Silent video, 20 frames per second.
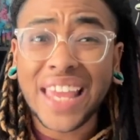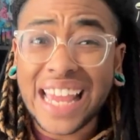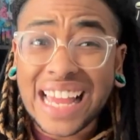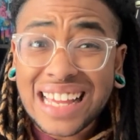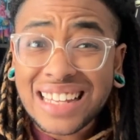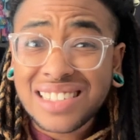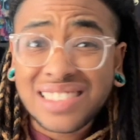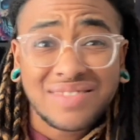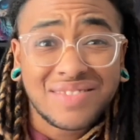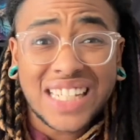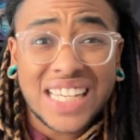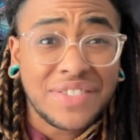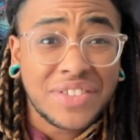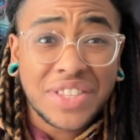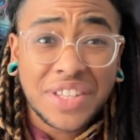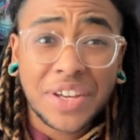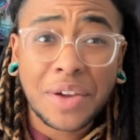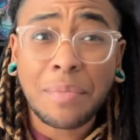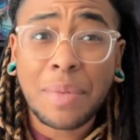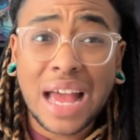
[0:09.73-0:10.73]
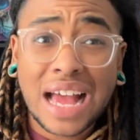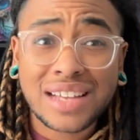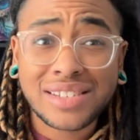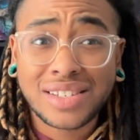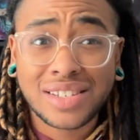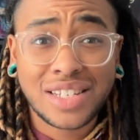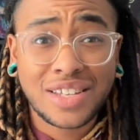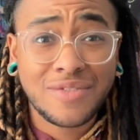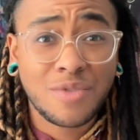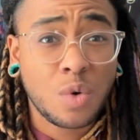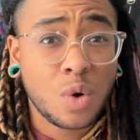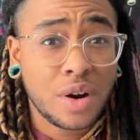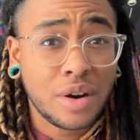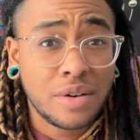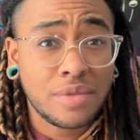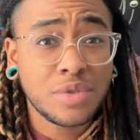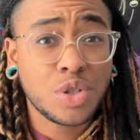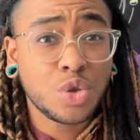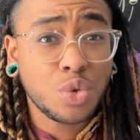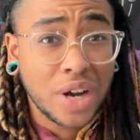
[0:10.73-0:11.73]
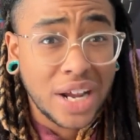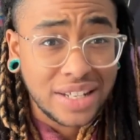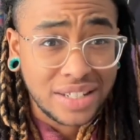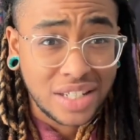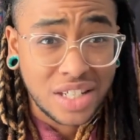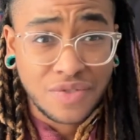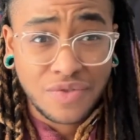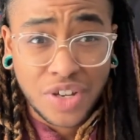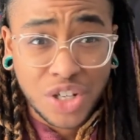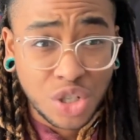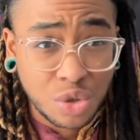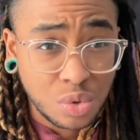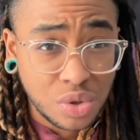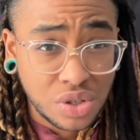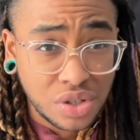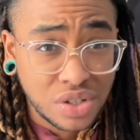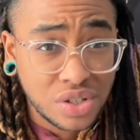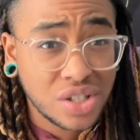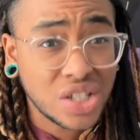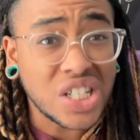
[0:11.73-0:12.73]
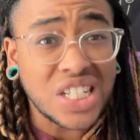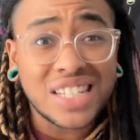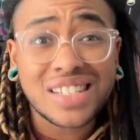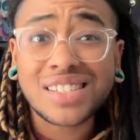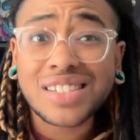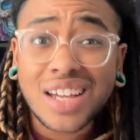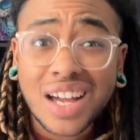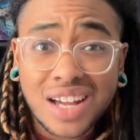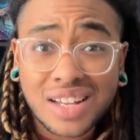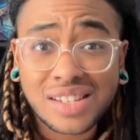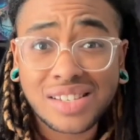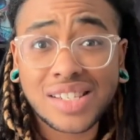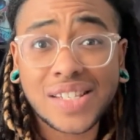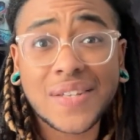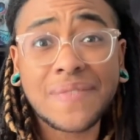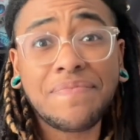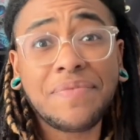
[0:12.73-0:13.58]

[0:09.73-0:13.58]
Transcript: and even the capacity for trans individuals to discuss